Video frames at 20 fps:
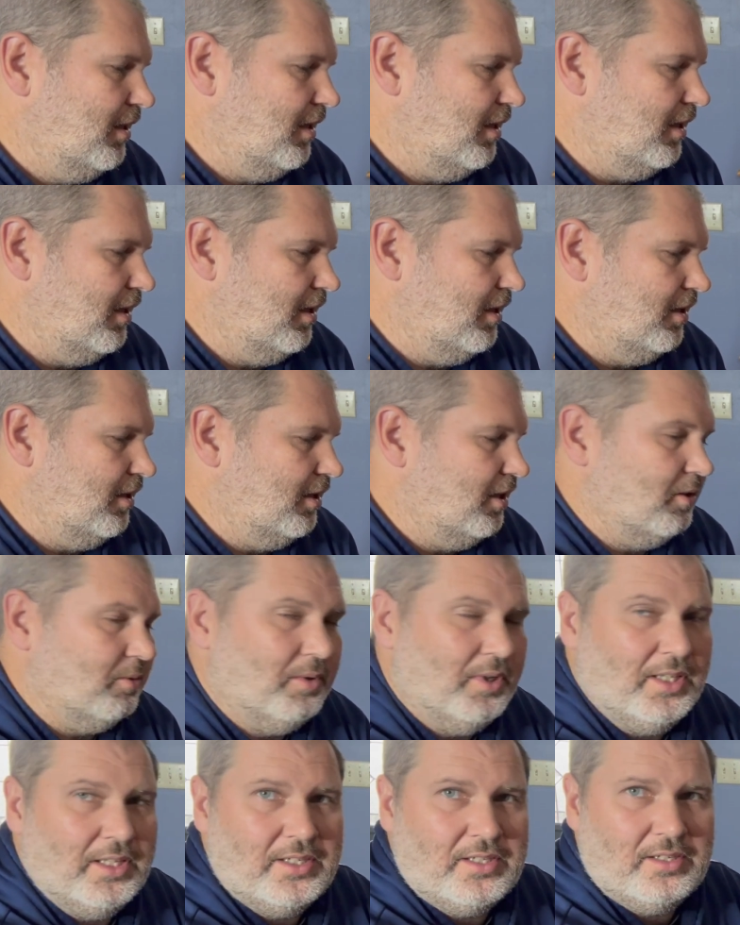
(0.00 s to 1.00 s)
a
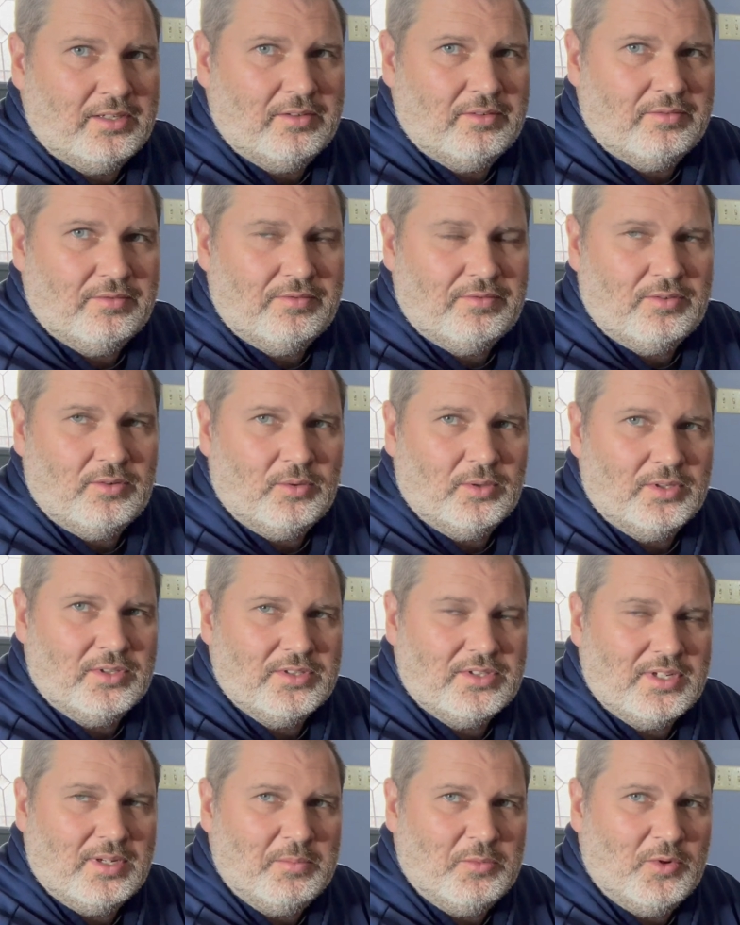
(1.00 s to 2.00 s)
relative or
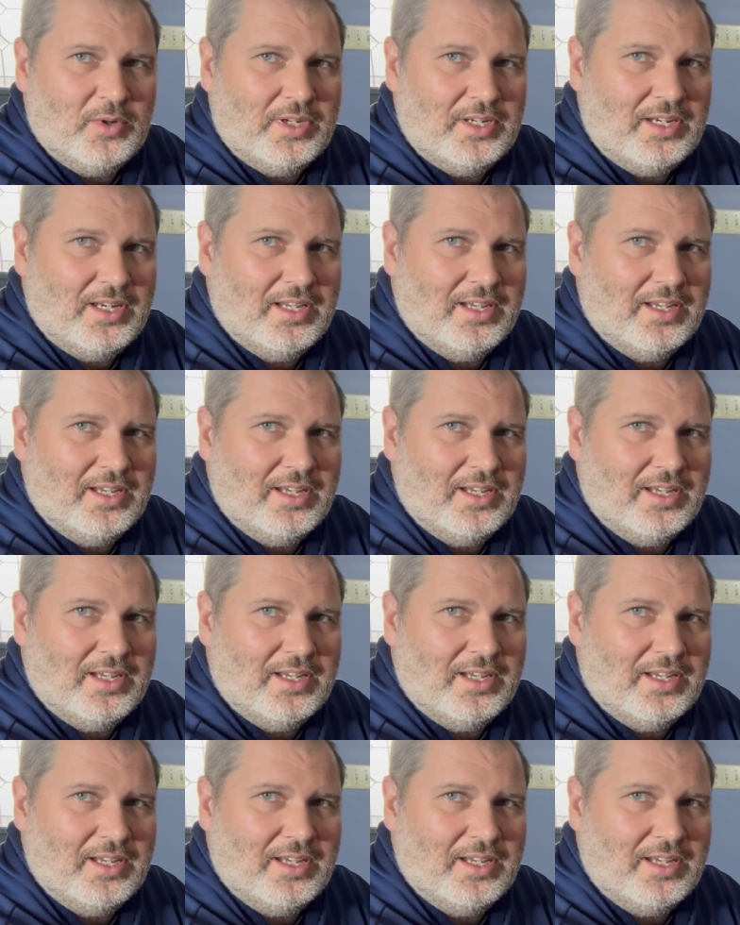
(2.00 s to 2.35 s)
someone